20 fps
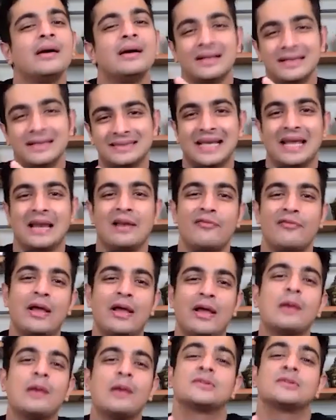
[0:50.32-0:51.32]
Self
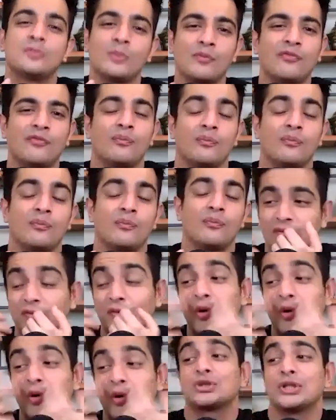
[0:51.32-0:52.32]
help is, for,
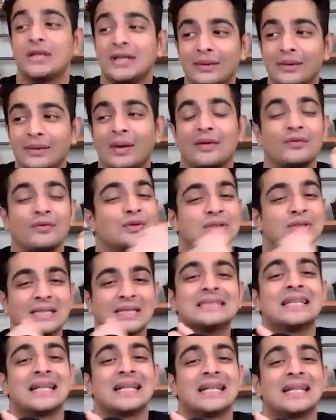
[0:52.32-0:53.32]
fortunately, one of those things
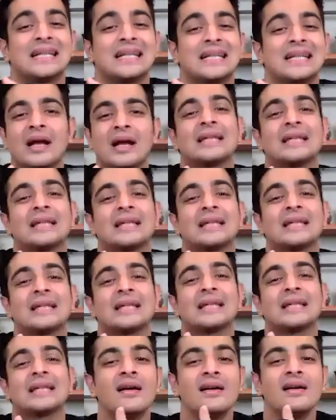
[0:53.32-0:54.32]
that never gets done.
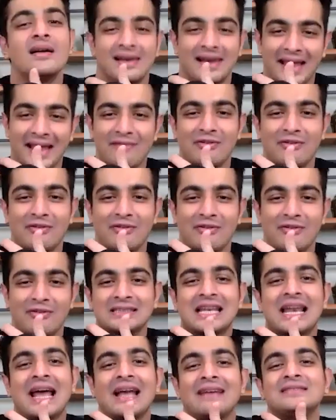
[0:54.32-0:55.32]
Like everyone's
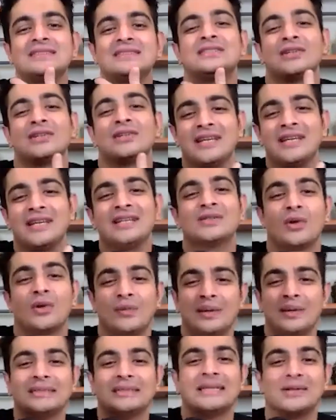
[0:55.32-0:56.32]
life's journeys
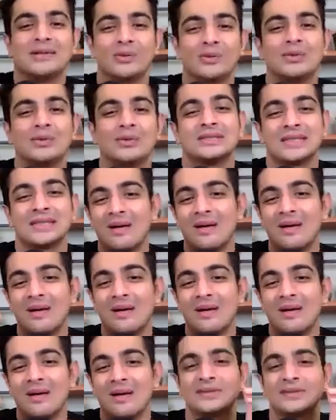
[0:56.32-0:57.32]
always include some form
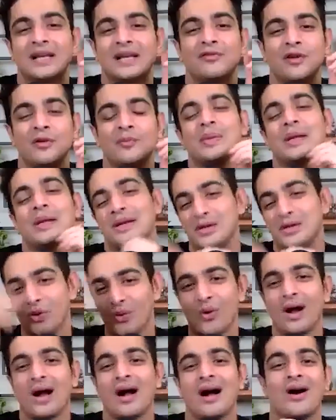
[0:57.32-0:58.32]
of self help, be it
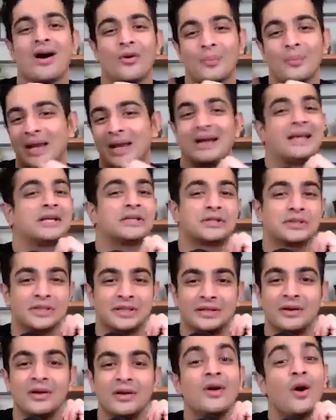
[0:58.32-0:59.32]
yoga or
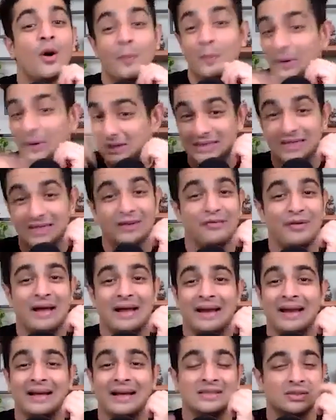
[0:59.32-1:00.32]
meditation or personal
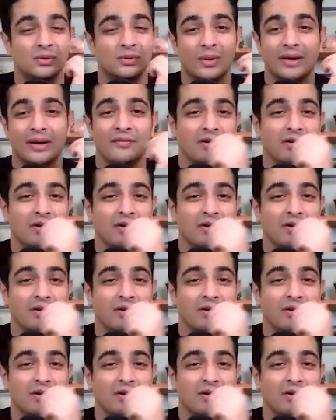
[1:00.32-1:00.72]
finance or whatever.